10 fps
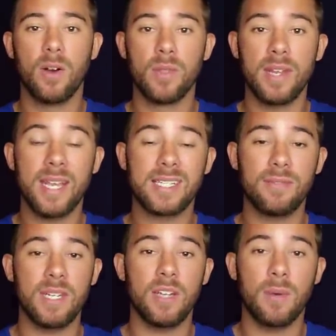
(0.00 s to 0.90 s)
on the next
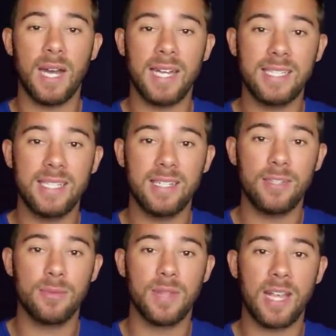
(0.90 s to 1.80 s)
video idea
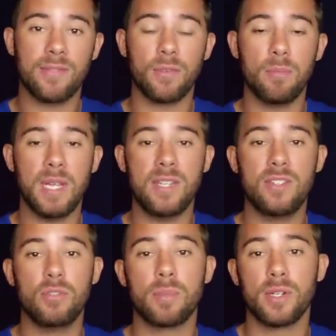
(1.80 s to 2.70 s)
you'd like for me
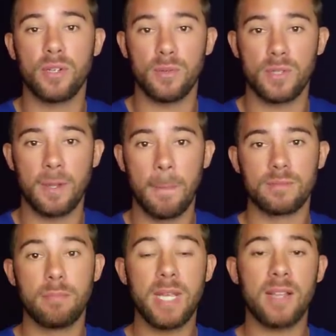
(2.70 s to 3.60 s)
to produce.
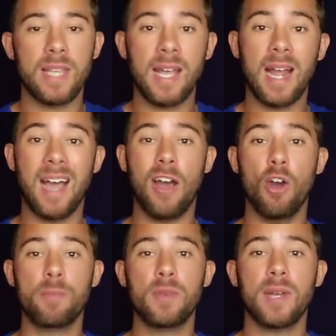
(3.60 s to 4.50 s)
Beyond that, I
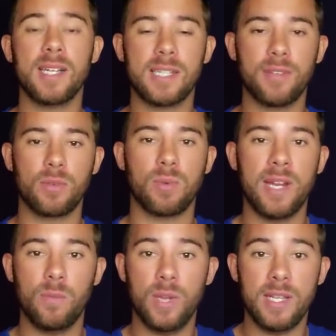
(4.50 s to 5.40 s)
hope you guys have a
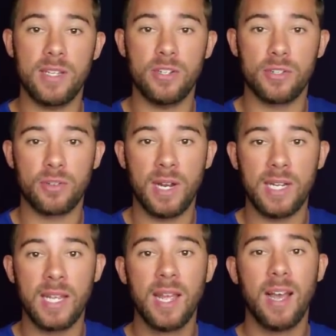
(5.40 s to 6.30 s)
great week in your
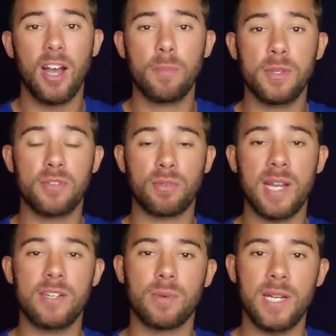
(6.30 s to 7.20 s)
trading. I hope you
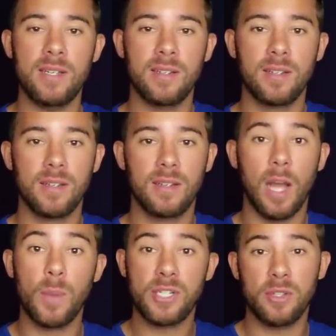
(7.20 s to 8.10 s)
trade green.
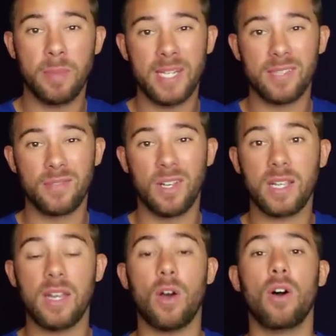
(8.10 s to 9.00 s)
I wish you the best of
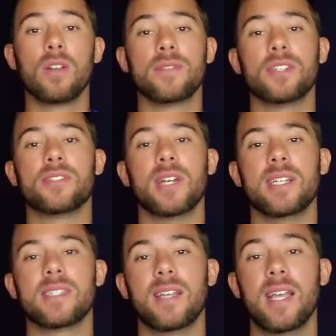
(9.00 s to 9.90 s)
luck in all of your
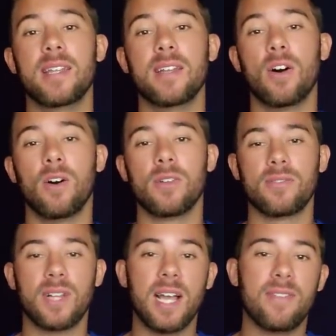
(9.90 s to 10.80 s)
trades and in all
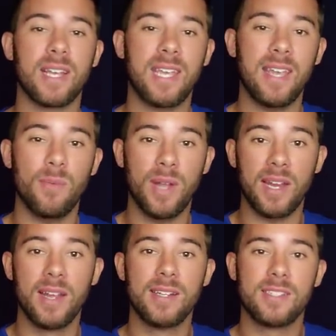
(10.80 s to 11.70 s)
of life. I can't
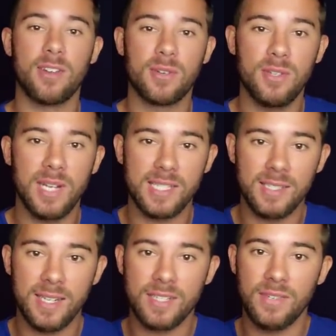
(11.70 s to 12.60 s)
wait to talk to you guys
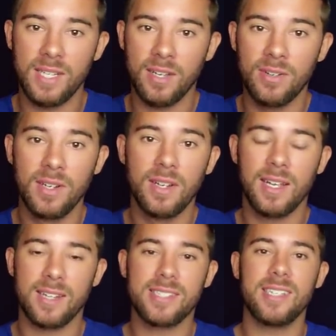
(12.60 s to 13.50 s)
in the next video,
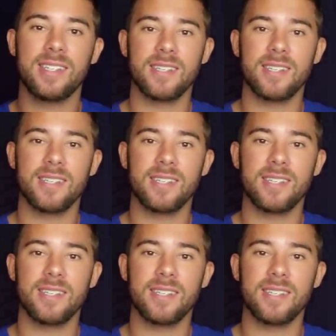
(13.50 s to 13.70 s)
and I'll see you